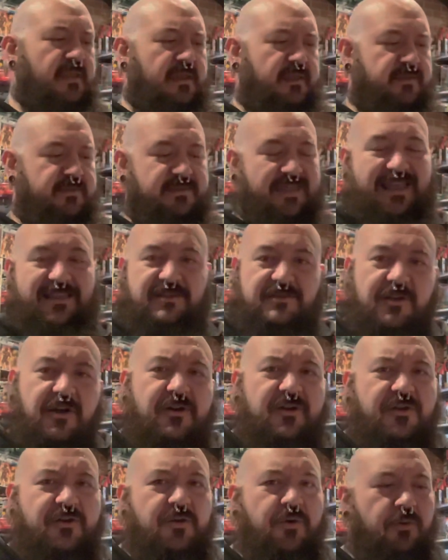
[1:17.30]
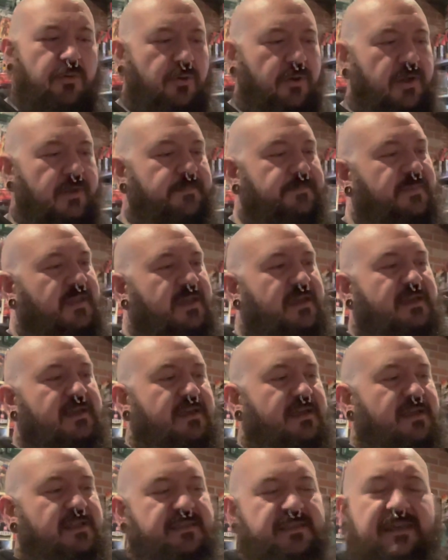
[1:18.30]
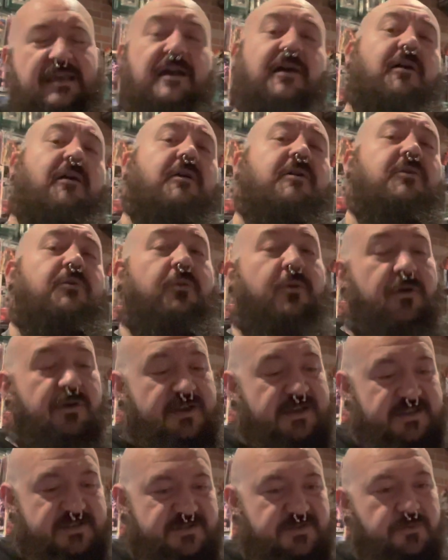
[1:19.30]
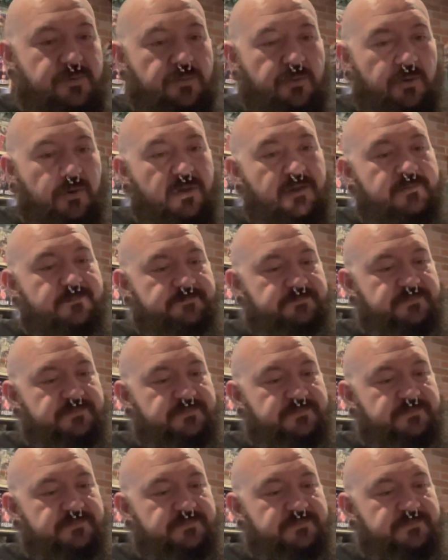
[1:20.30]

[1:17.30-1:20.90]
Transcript: They look cool. The artwork is cool.